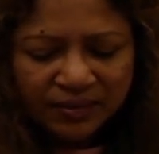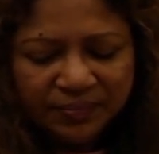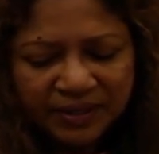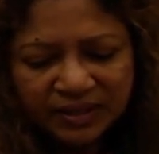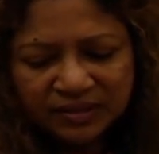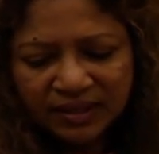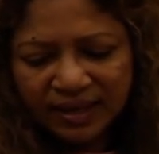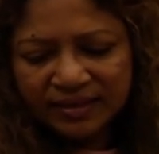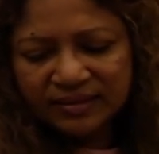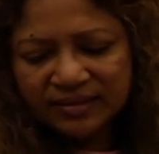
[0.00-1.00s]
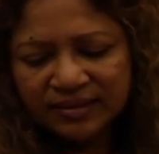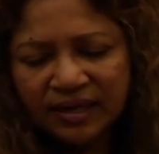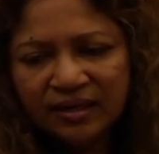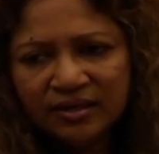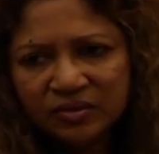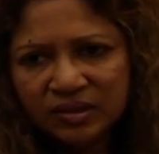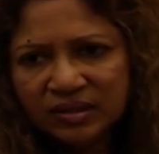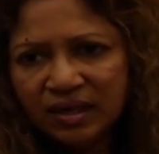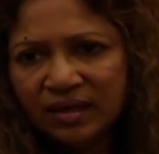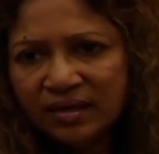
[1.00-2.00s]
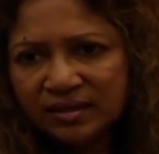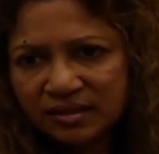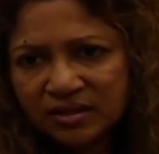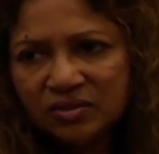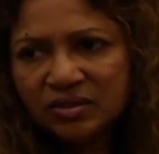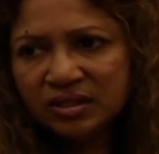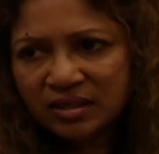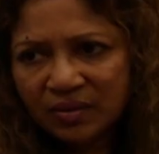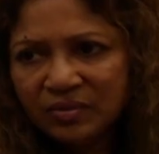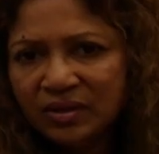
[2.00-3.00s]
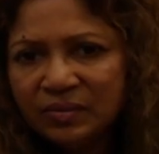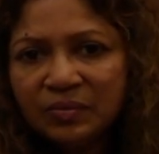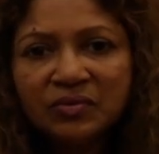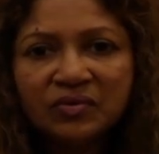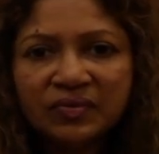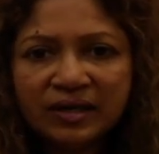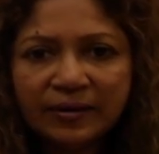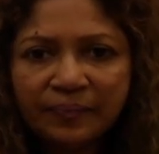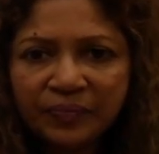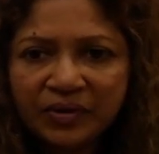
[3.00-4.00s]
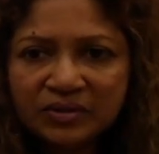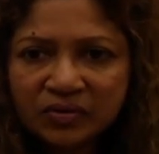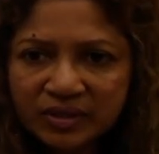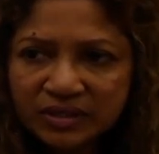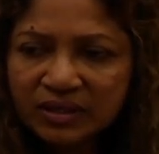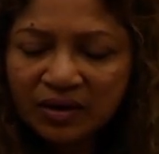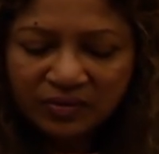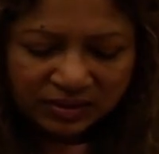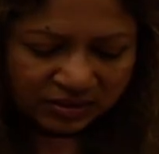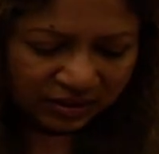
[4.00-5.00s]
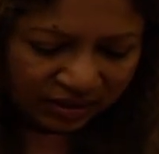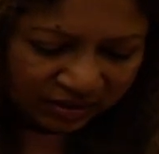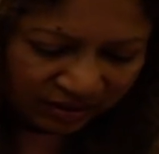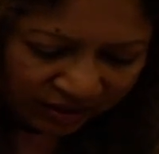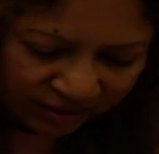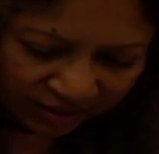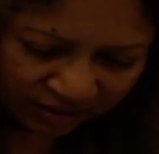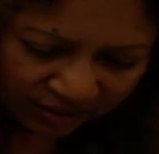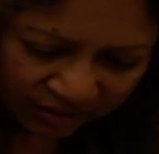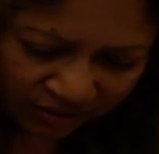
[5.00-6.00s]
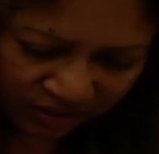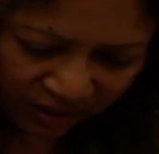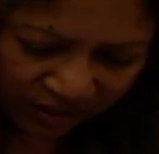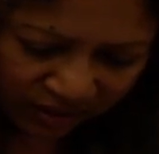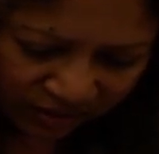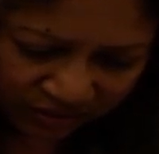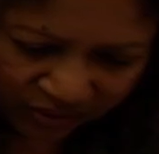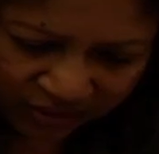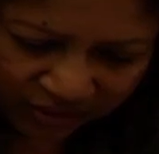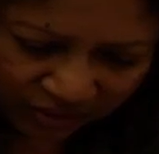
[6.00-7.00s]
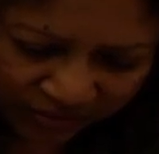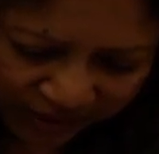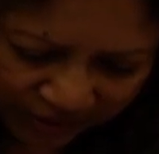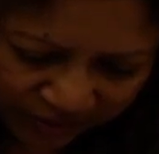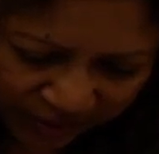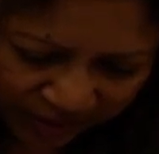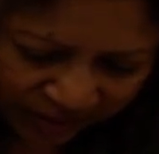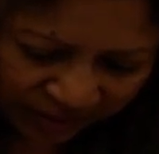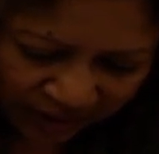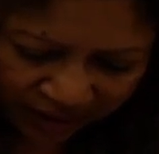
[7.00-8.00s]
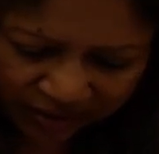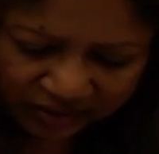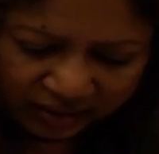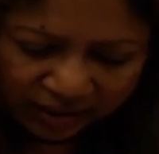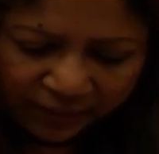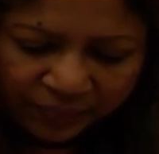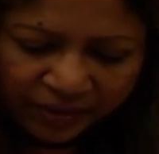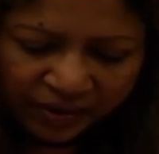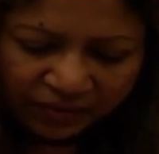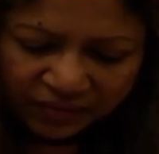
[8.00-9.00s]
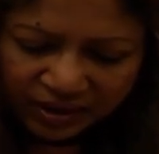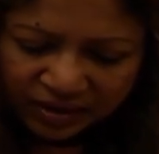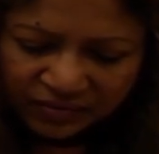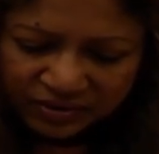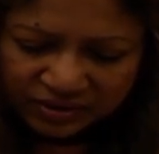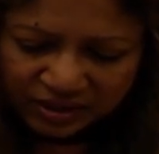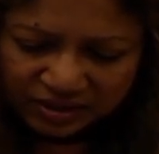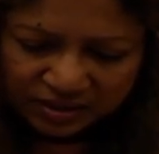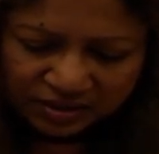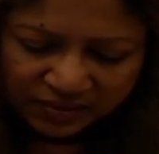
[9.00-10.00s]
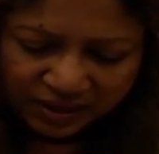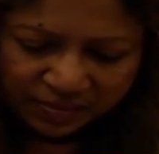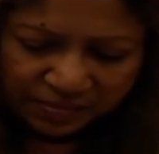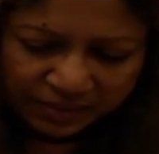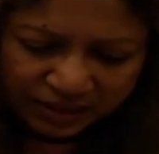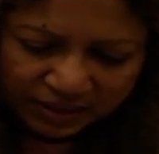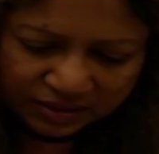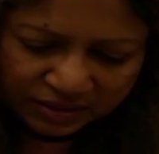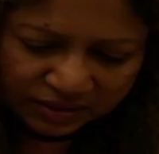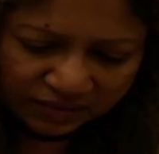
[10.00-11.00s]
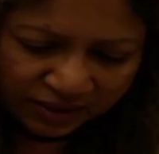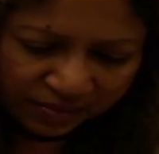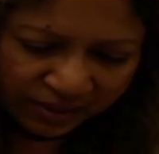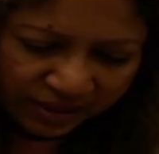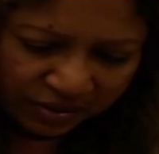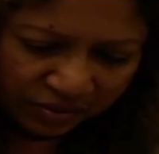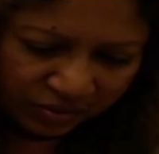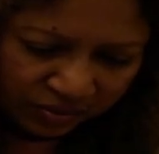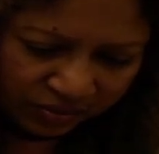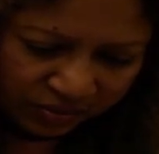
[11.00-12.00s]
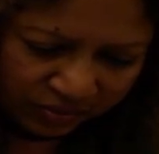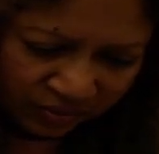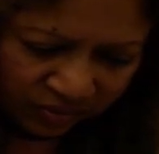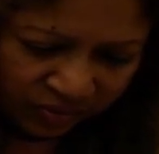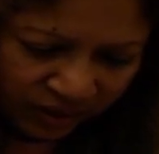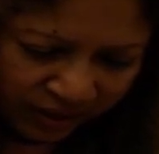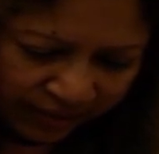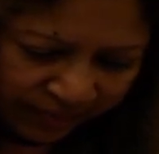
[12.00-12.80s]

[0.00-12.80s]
Because gases and liquids are continuously randomly moving. Solids are only stay still. Okay, so let's copy this part. Again, same. Van der Waals radius is d divided by 2. Okay.